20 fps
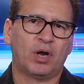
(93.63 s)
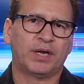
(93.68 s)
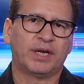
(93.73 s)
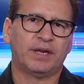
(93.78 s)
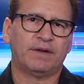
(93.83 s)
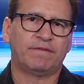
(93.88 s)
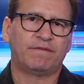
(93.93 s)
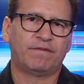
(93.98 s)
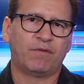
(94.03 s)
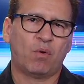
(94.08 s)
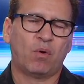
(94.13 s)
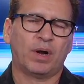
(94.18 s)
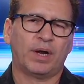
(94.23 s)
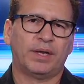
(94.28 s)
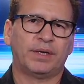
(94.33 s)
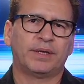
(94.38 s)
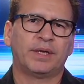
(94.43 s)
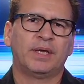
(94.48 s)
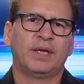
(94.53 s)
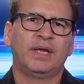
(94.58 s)
market for
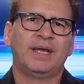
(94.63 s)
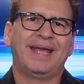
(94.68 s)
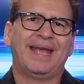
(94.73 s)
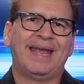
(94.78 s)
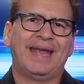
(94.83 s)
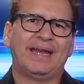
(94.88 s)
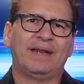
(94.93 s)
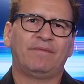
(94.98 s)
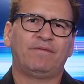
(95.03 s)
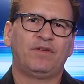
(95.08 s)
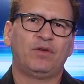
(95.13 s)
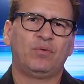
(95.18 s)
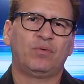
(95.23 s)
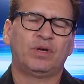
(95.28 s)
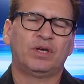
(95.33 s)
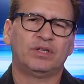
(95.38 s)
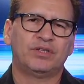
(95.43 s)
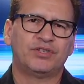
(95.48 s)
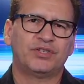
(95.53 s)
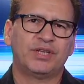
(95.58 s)
it. And if you
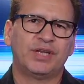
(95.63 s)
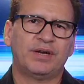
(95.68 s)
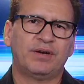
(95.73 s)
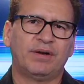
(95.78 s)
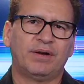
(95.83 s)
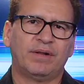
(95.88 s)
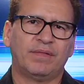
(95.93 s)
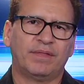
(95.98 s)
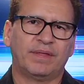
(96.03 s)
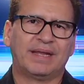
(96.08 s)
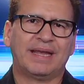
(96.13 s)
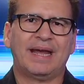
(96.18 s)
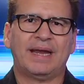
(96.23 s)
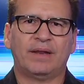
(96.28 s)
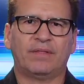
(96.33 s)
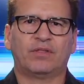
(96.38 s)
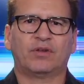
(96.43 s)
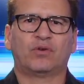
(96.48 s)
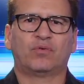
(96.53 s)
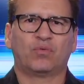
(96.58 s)
consider the
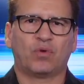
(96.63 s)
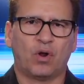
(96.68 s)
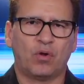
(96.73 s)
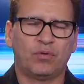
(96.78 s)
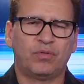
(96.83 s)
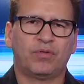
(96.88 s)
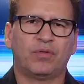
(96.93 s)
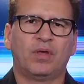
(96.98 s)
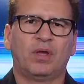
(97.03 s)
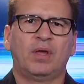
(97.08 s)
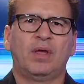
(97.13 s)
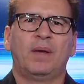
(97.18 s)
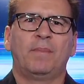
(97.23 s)
kind of the growth